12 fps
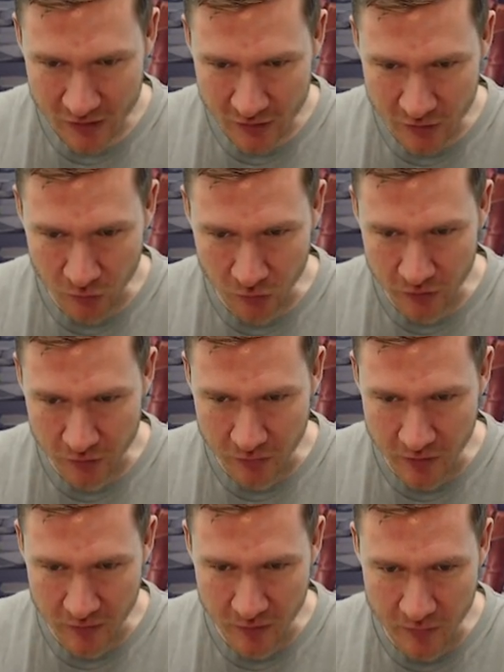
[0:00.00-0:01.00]

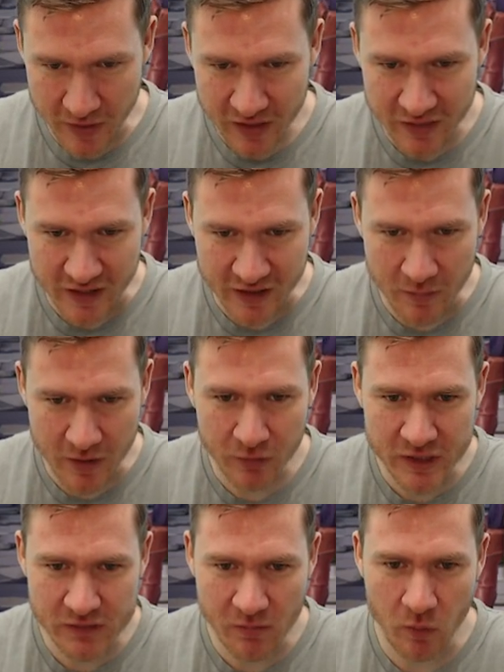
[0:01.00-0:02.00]
the big thing, the big
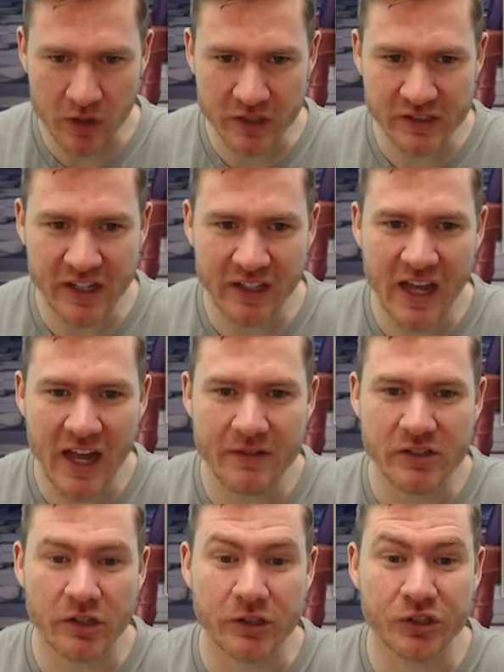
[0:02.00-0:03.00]
reason we want her to stay alive
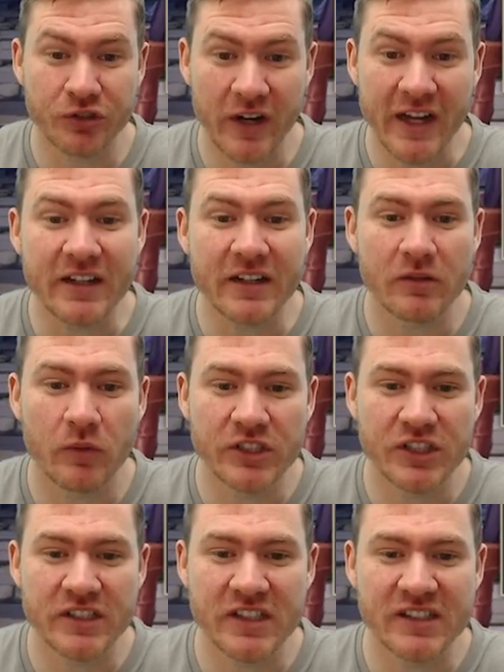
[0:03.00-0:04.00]
is her trait. When
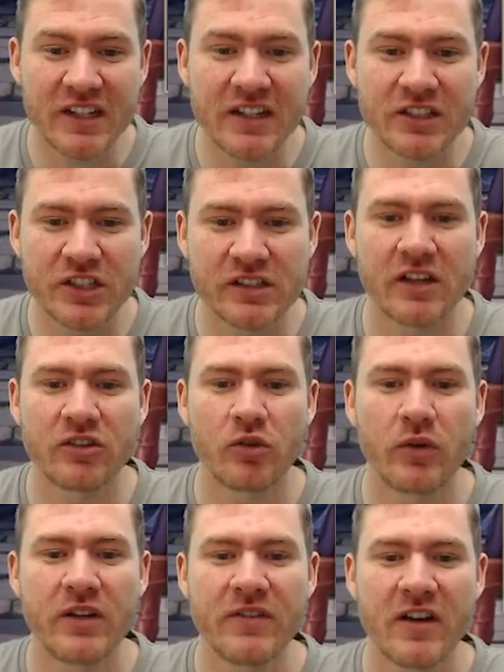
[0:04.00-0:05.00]
she's ascended, she's got
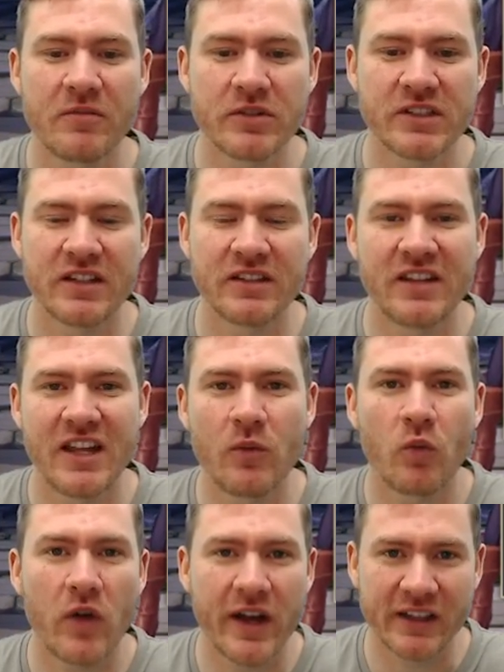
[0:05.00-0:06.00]
25%
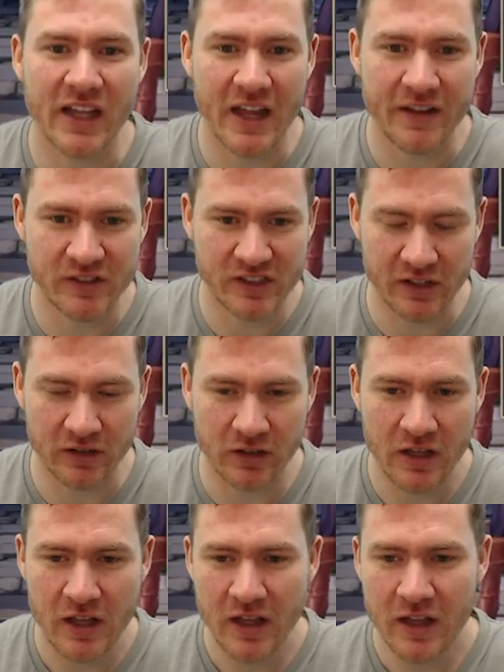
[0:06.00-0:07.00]
team-wide lifesteal.
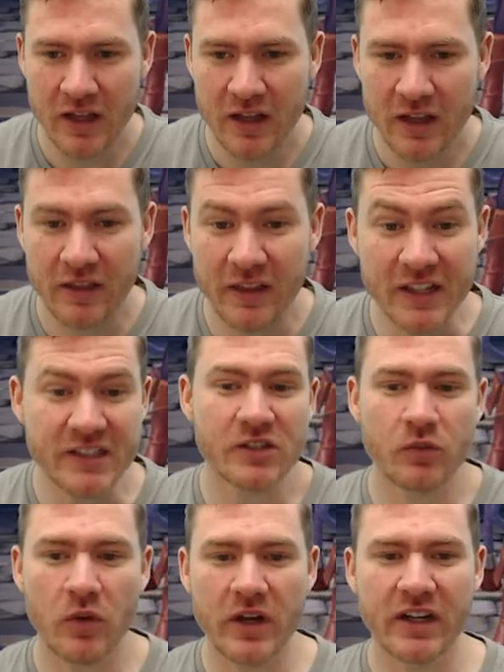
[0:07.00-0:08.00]
This is
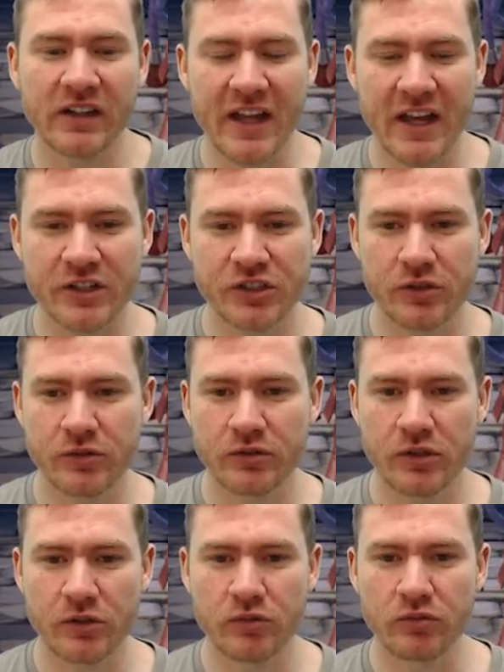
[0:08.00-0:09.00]
what allows you
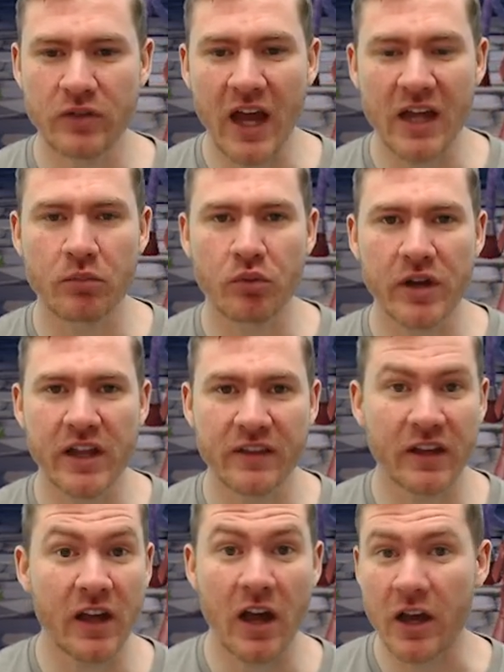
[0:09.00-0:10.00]
to not bring
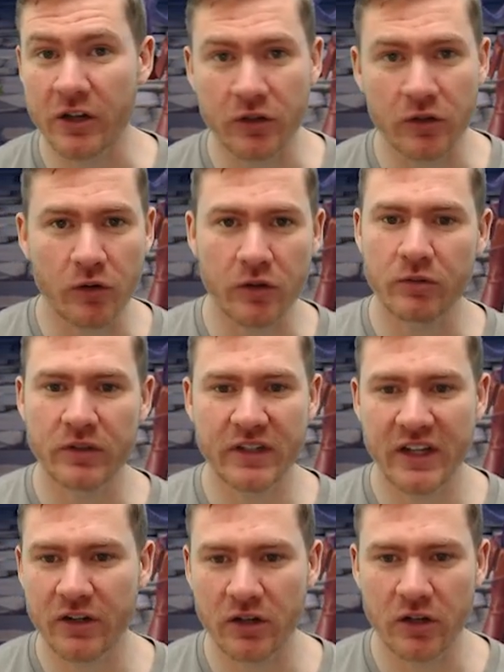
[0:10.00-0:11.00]
the Connor or the
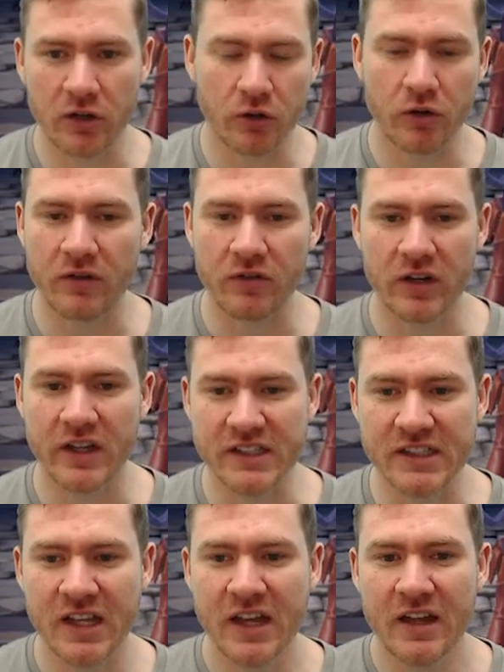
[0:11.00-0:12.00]
Radira or whoever it
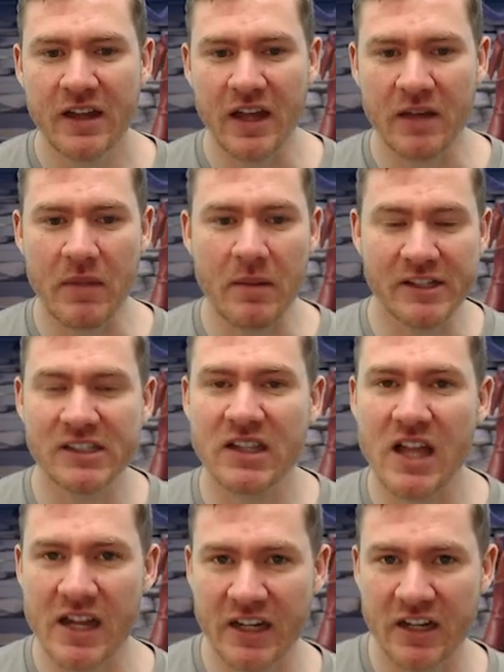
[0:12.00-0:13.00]
is, and maybe
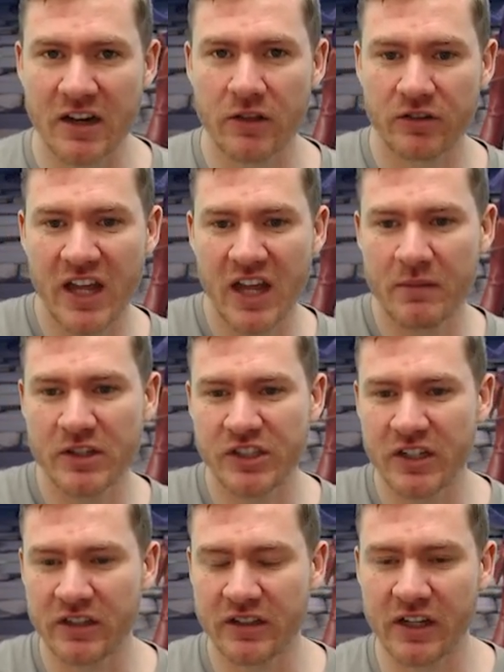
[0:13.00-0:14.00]
slide in another damage
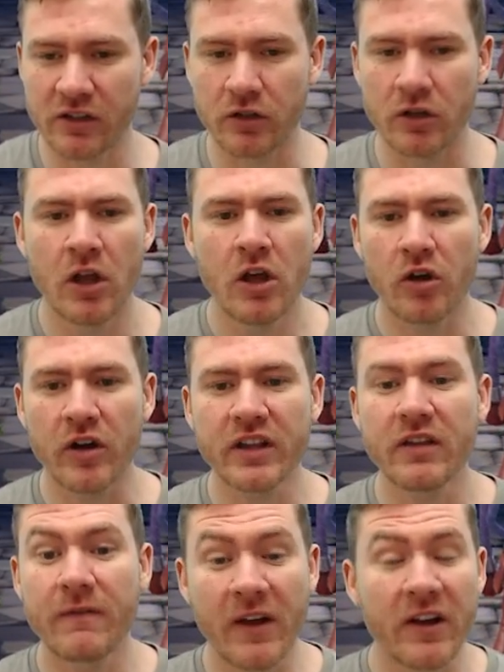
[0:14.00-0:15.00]
dealer, or at
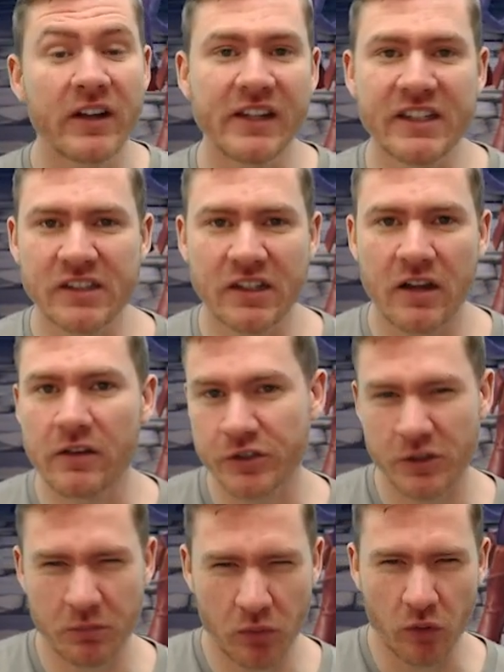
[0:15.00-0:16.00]
the very least another
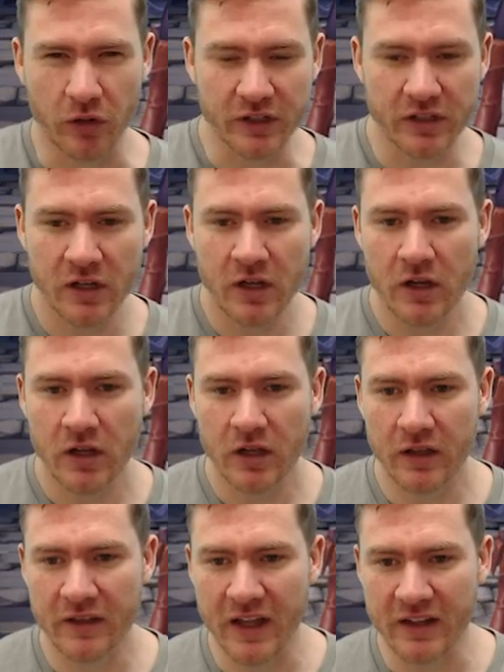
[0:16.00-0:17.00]
support.
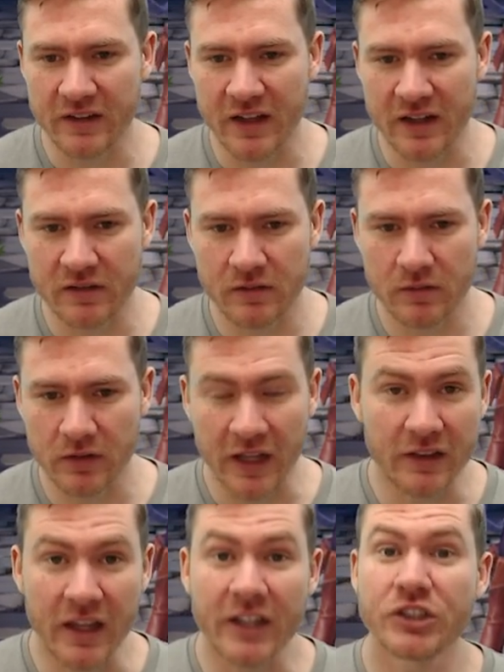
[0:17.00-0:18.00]
That
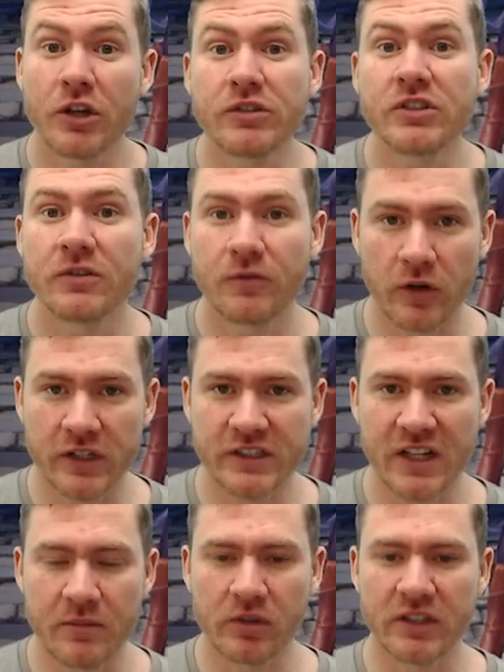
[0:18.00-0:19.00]
like Joseph, for
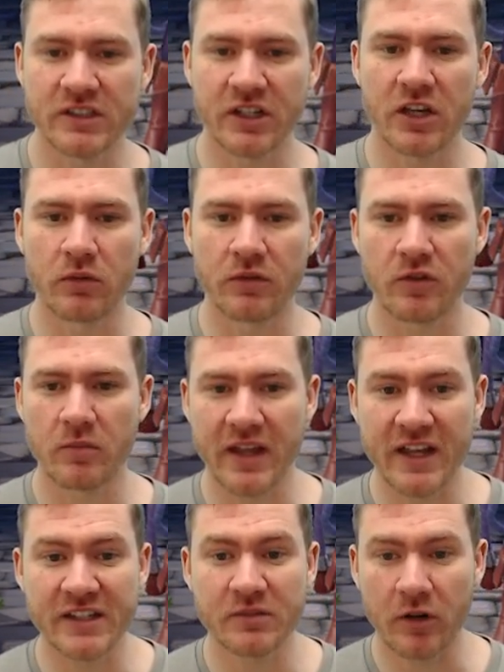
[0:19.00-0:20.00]
example, is a good one for me.
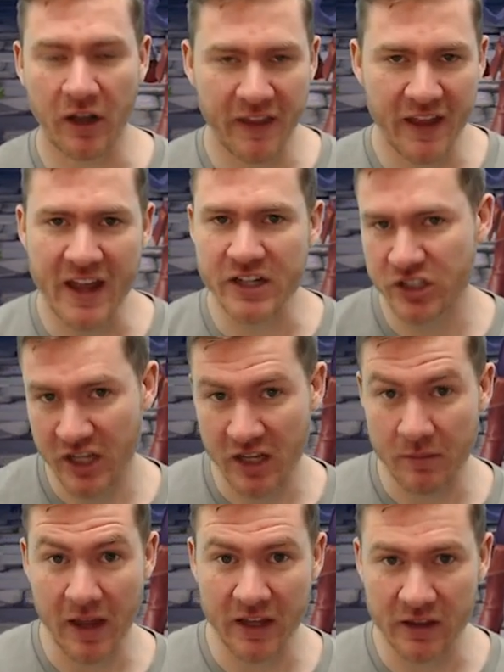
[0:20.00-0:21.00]
He's part of the Ash
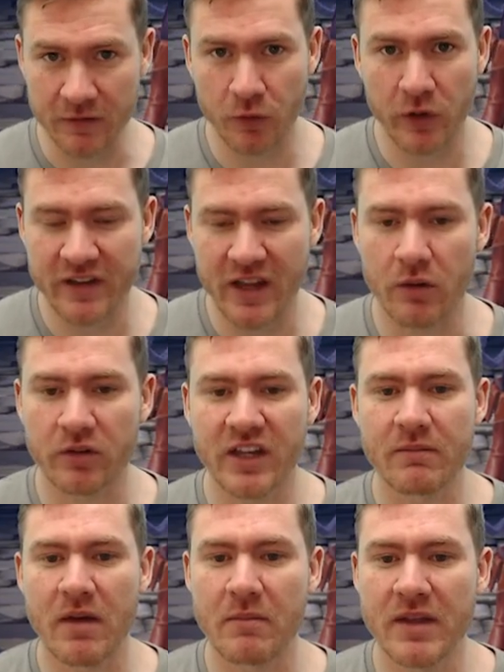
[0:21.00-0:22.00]
team and the Void Tower
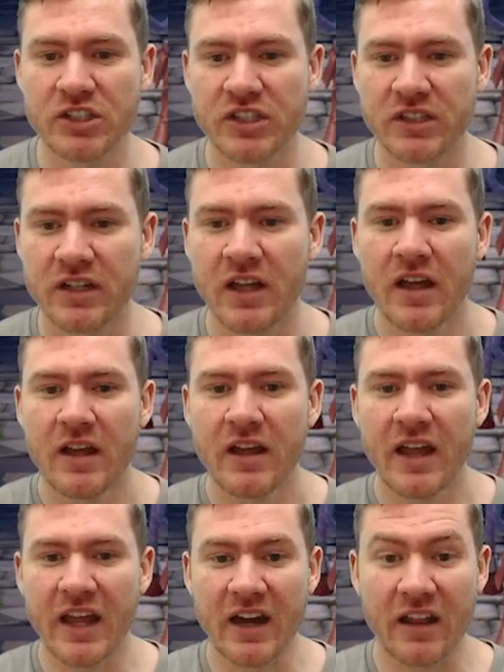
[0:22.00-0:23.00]
team I mentioned,
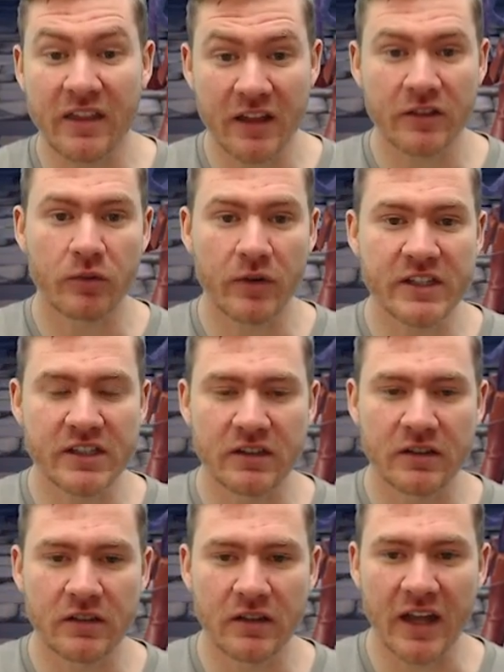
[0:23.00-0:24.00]
and I think the
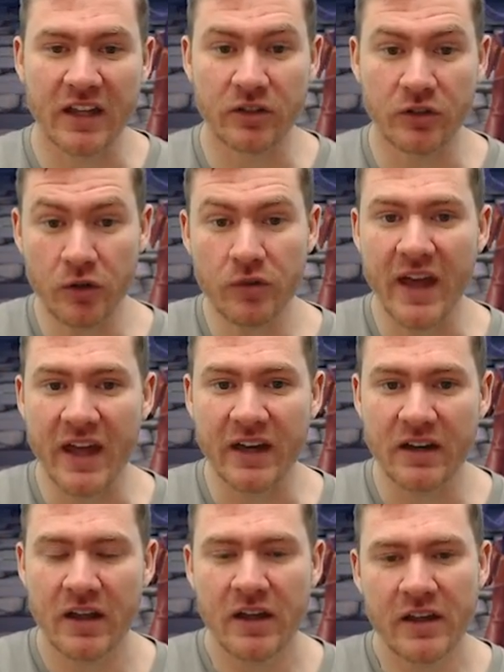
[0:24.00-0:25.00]
reason I can do that
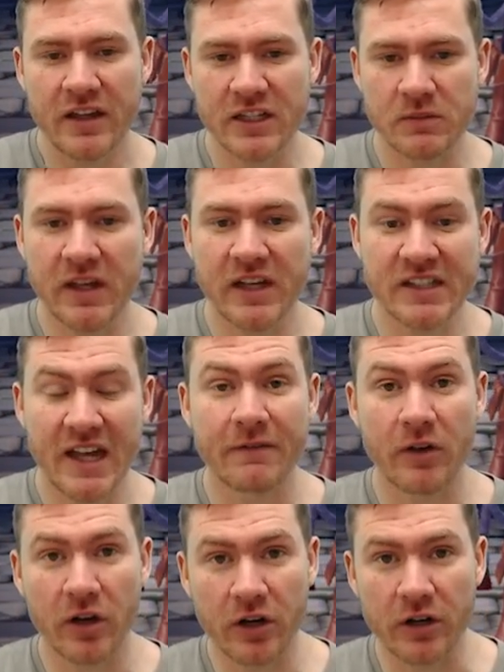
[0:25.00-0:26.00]
is because I have
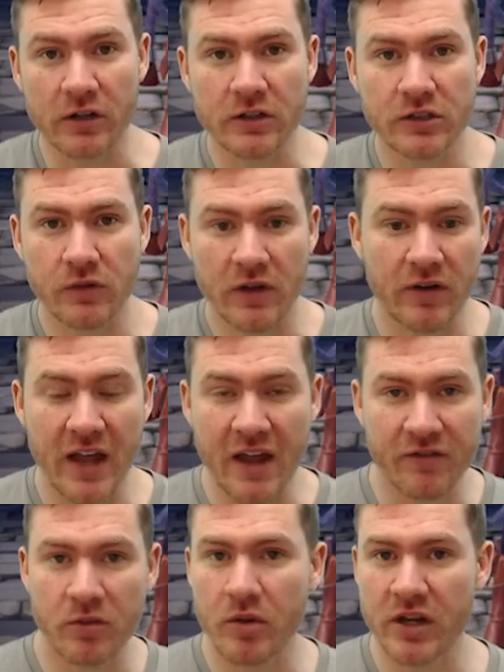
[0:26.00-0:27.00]
her, so I don't
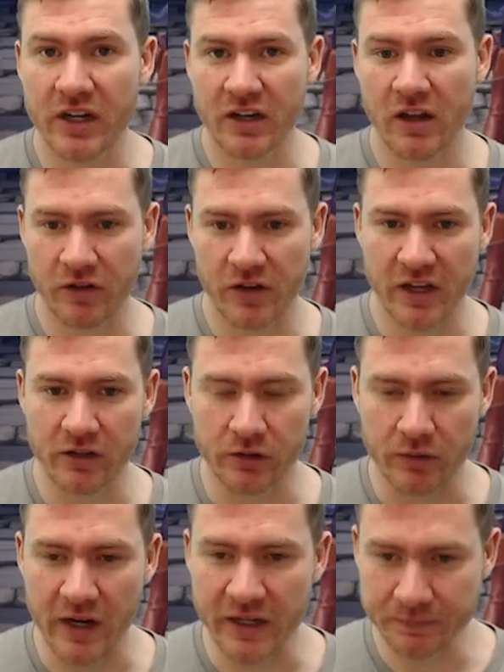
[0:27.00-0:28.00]
have to put in another healer,
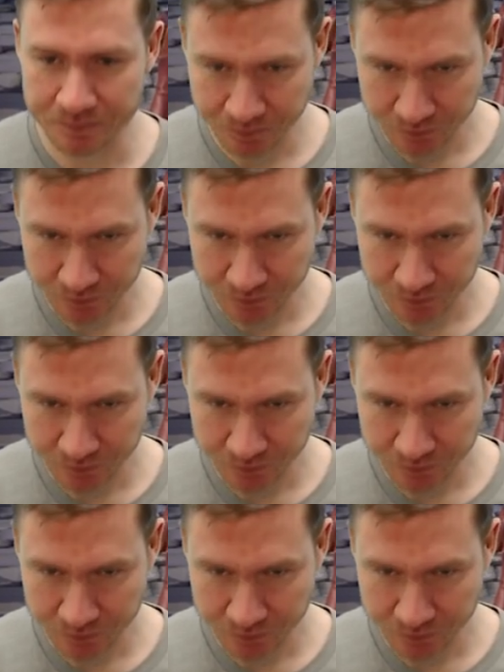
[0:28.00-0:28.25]
right?